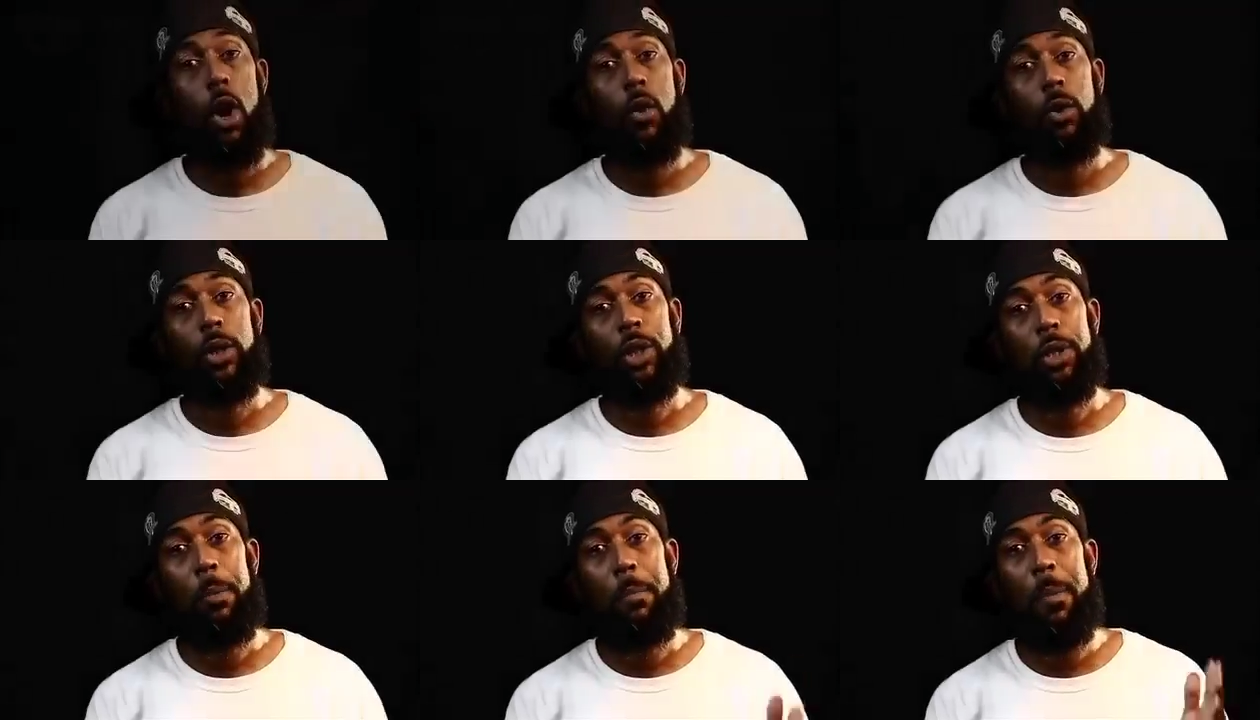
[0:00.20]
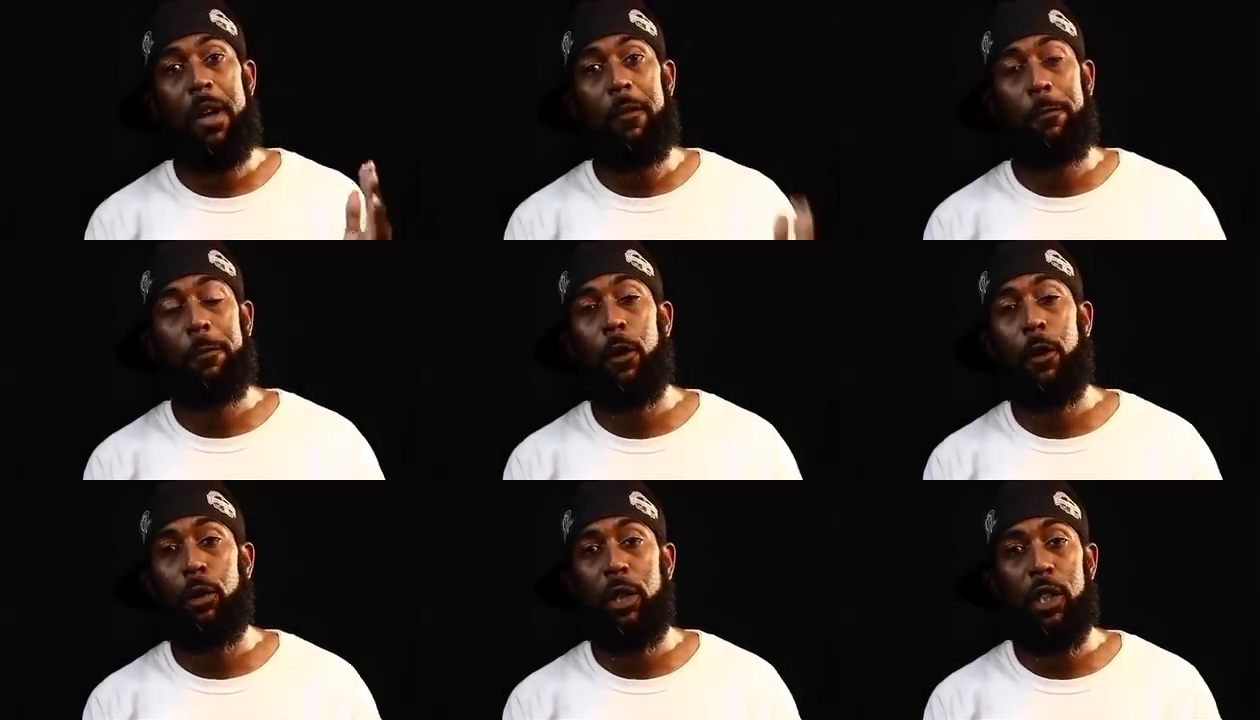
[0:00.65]
What's it's your man
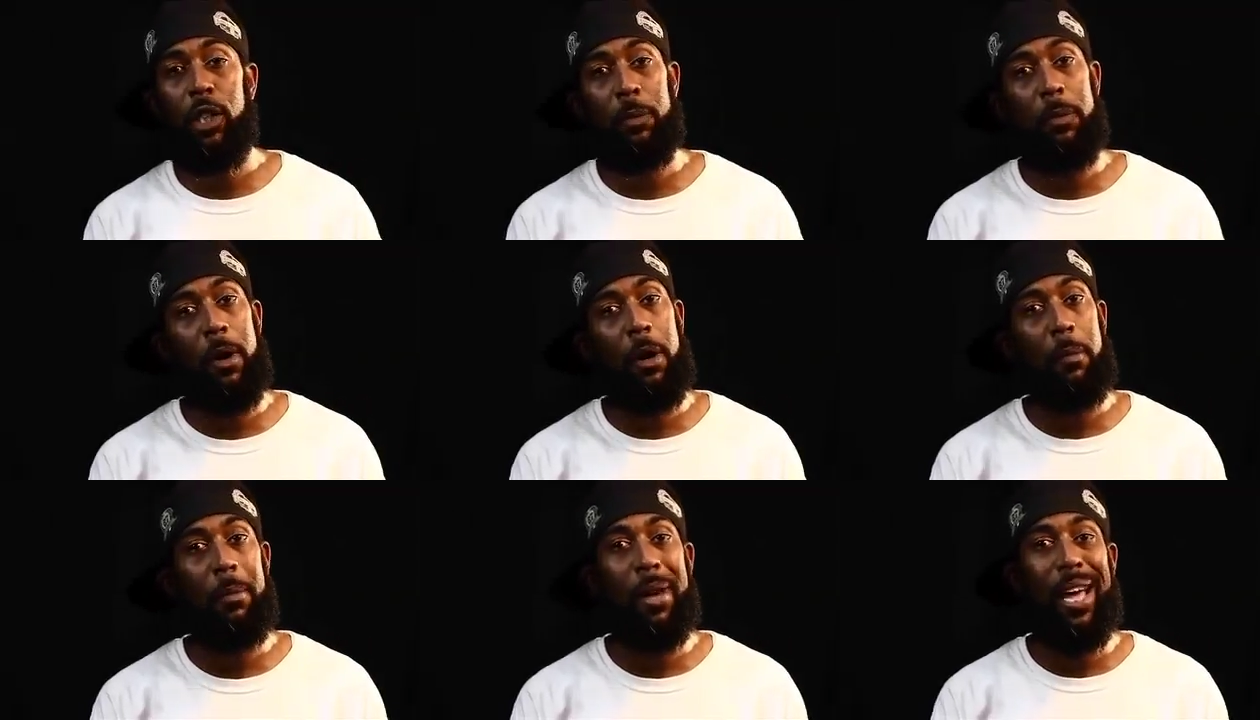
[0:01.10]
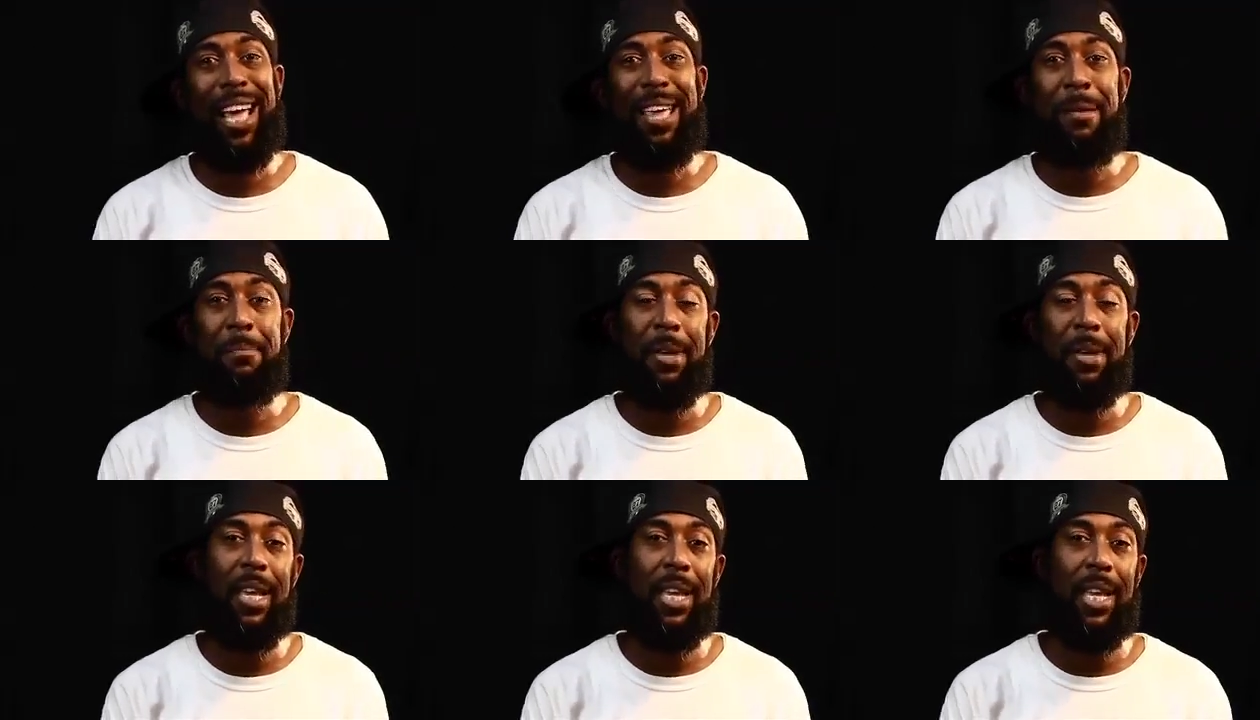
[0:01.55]
Felonious Munk, man. I
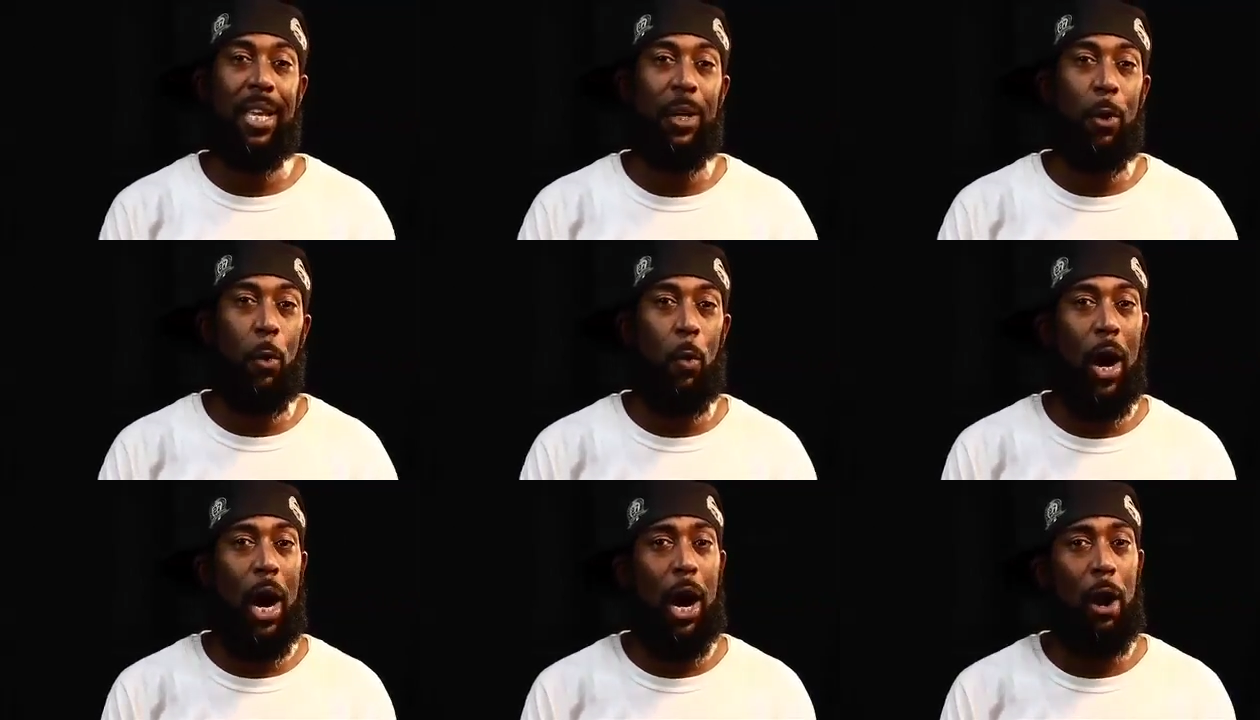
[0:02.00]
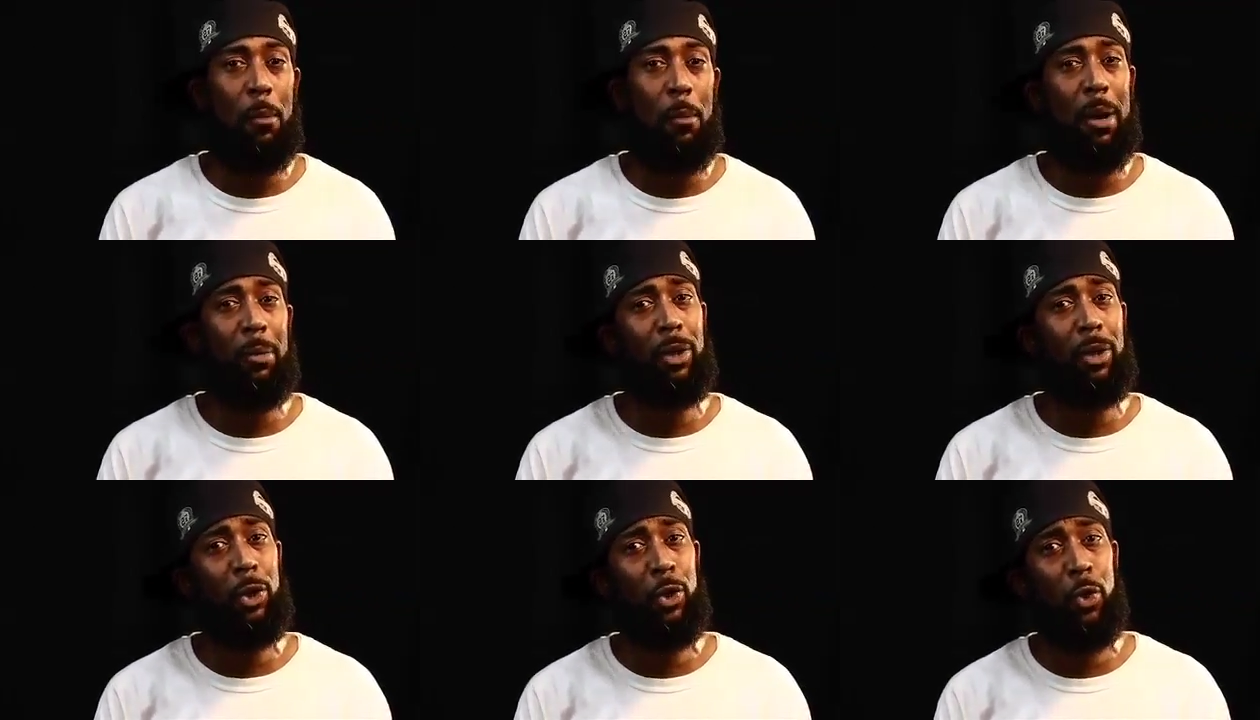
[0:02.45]
ain't been here in a while,
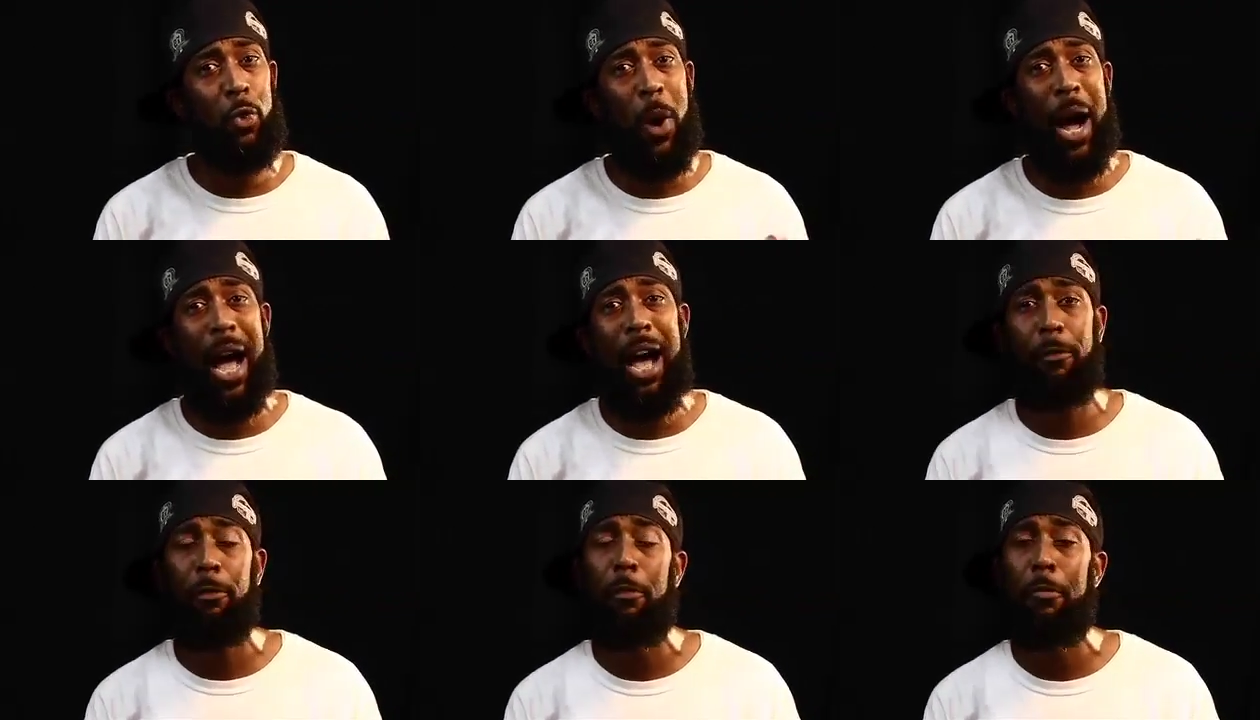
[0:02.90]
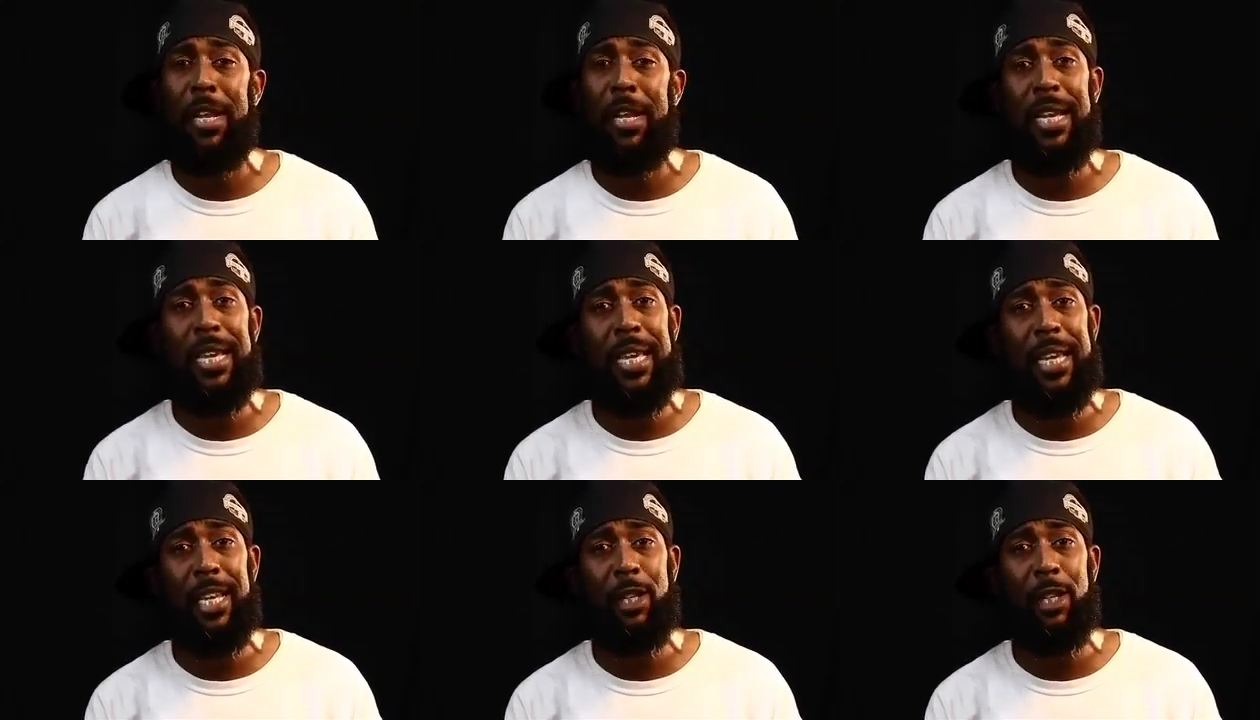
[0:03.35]
man, but it's too hot for me to
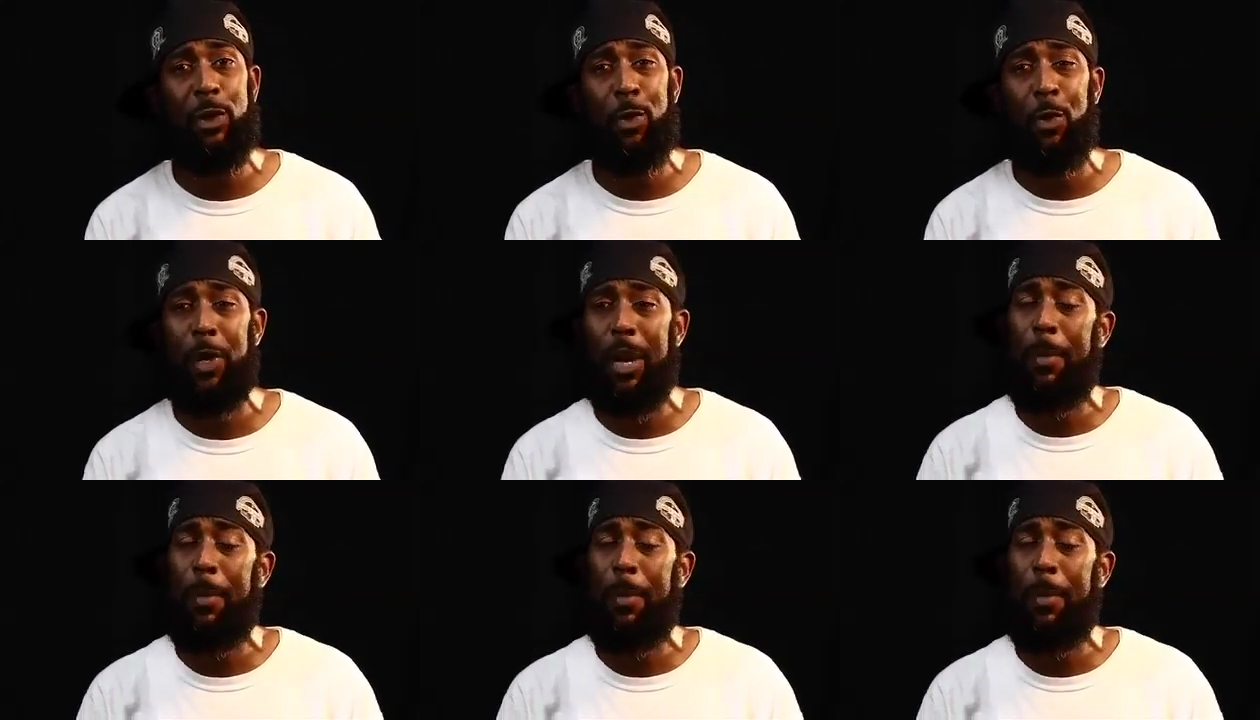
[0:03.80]
get into it.